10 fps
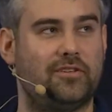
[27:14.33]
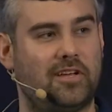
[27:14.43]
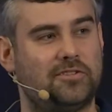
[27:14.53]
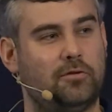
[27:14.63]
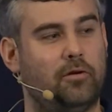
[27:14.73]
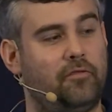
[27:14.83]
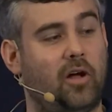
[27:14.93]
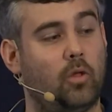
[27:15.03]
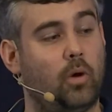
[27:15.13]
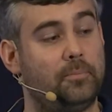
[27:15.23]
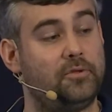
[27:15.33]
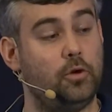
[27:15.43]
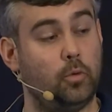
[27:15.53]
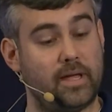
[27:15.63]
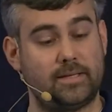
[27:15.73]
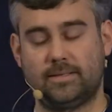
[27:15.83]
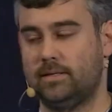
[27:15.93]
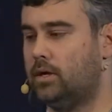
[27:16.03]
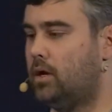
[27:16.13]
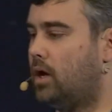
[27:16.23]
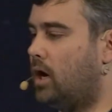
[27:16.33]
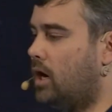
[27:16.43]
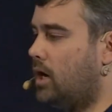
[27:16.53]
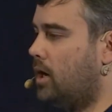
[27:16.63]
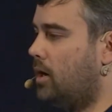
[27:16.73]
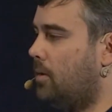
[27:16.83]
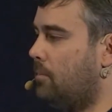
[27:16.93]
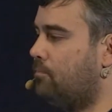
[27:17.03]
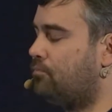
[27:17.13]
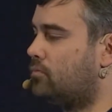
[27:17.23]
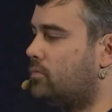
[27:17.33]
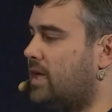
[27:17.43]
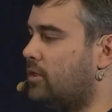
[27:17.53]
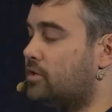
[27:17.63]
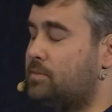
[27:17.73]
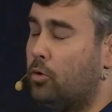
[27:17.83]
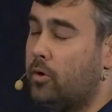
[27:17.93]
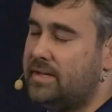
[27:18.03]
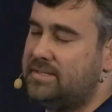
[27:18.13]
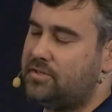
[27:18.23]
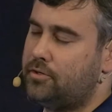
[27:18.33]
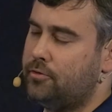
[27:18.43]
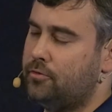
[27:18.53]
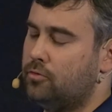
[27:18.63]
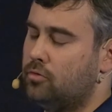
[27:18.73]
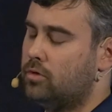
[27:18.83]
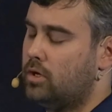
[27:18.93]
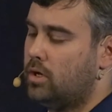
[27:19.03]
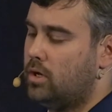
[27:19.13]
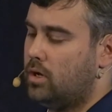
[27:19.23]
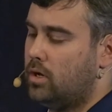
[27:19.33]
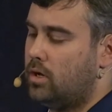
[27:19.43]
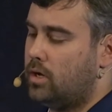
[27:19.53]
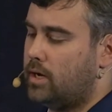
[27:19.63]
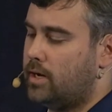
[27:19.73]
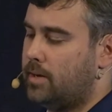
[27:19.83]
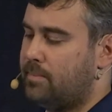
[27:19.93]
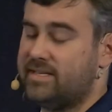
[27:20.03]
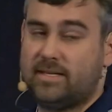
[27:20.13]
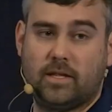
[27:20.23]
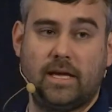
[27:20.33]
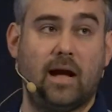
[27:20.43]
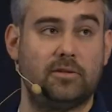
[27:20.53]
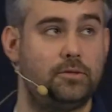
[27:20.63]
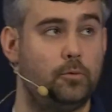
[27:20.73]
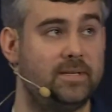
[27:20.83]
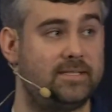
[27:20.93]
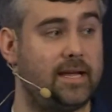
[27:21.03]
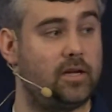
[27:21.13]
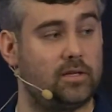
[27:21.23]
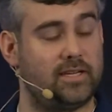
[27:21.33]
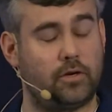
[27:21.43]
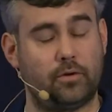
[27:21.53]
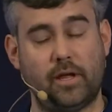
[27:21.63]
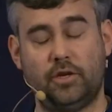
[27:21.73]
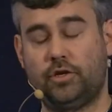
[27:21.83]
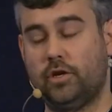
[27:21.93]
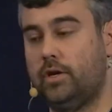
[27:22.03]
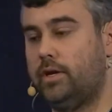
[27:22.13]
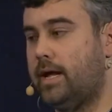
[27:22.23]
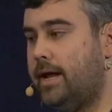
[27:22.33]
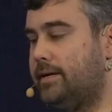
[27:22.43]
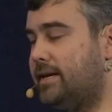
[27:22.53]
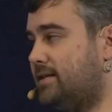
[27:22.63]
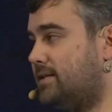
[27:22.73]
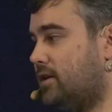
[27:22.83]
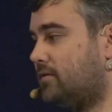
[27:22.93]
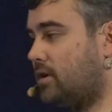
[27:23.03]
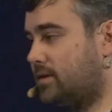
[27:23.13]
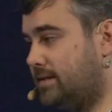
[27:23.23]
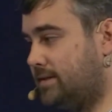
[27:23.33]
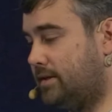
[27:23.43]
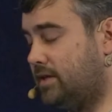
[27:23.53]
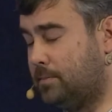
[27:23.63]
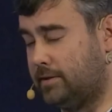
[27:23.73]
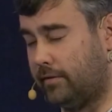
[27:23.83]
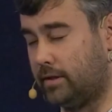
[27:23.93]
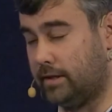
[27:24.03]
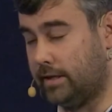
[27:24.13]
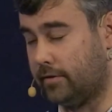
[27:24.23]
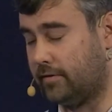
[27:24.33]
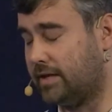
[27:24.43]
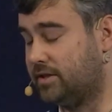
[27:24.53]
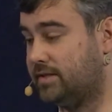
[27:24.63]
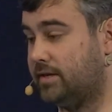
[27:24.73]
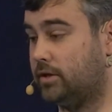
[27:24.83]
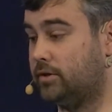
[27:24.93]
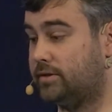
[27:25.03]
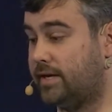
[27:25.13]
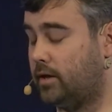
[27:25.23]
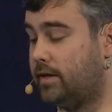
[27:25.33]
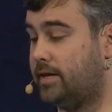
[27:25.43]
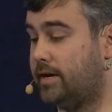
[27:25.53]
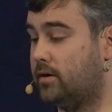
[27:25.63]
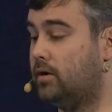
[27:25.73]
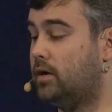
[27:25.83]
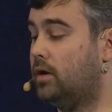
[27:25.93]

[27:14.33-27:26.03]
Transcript: There's also a follow-up to it that looks more into basically how to incite content creation and cases of toxicity, specifically League of Legends and Undertale in there,